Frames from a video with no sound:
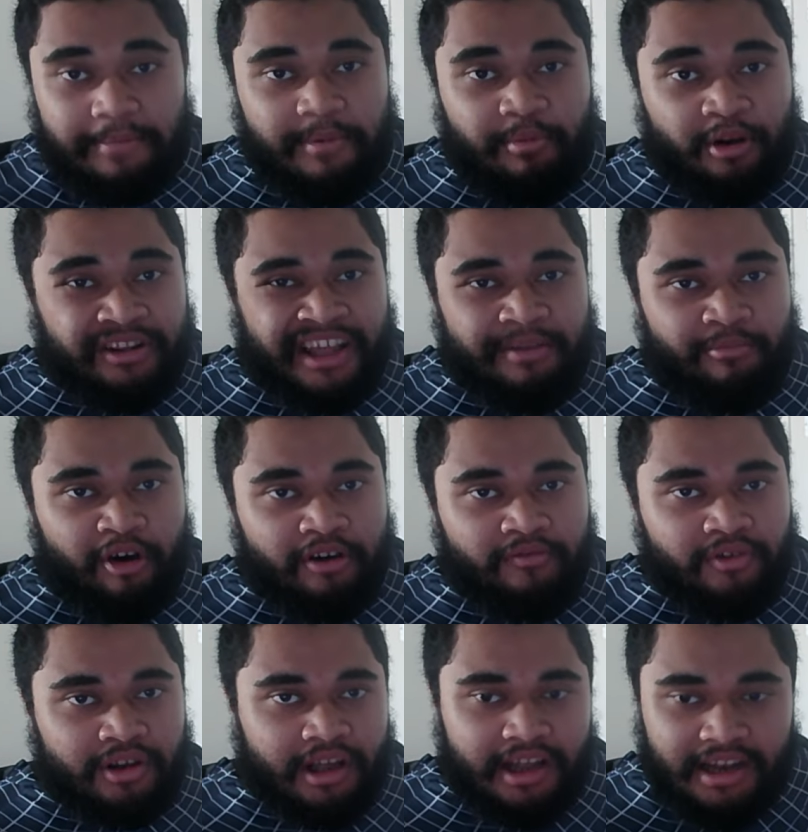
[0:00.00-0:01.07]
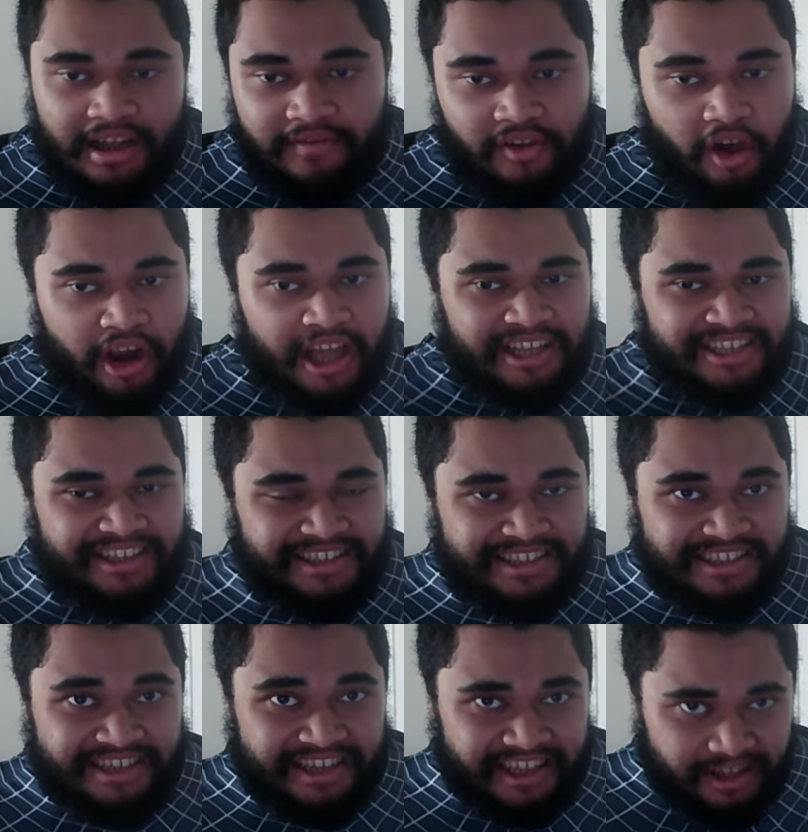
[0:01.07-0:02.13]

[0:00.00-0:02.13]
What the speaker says: birthday Marvel, I love y'all. As you can see,